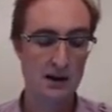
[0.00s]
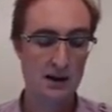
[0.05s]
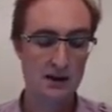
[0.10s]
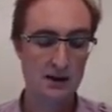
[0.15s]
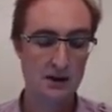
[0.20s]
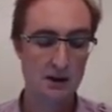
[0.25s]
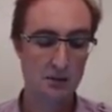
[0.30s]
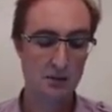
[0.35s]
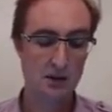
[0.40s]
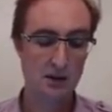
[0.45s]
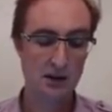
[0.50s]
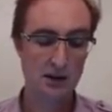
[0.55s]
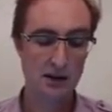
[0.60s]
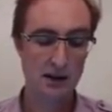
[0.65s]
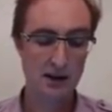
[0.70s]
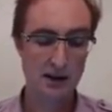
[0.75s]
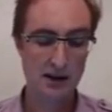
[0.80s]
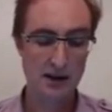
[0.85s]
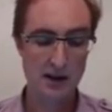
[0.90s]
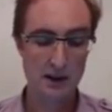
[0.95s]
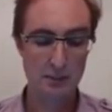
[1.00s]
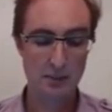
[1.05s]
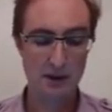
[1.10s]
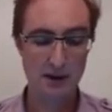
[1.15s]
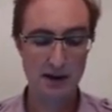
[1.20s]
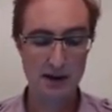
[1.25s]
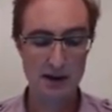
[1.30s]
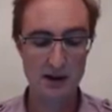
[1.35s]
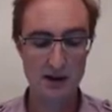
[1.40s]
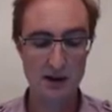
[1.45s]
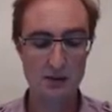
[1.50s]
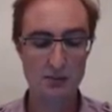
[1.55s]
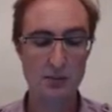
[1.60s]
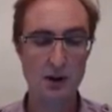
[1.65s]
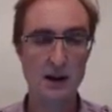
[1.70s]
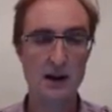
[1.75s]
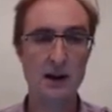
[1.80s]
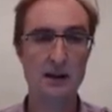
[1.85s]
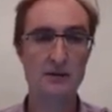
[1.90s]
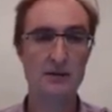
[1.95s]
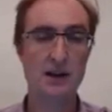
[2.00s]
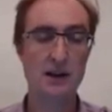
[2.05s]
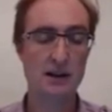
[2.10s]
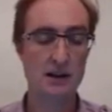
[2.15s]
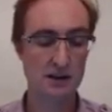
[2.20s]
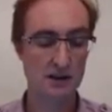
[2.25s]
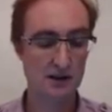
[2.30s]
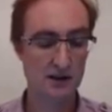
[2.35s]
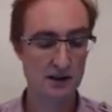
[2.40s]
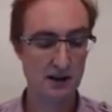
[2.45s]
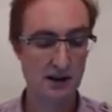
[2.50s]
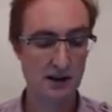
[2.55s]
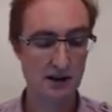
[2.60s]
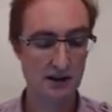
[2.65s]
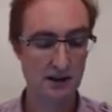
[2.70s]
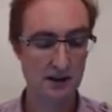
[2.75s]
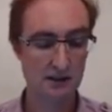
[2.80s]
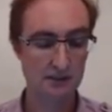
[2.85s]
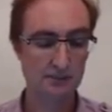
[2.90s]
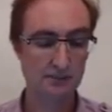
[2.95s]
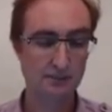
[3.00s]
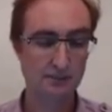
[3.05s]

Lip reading: Similarly, an application might have data to send.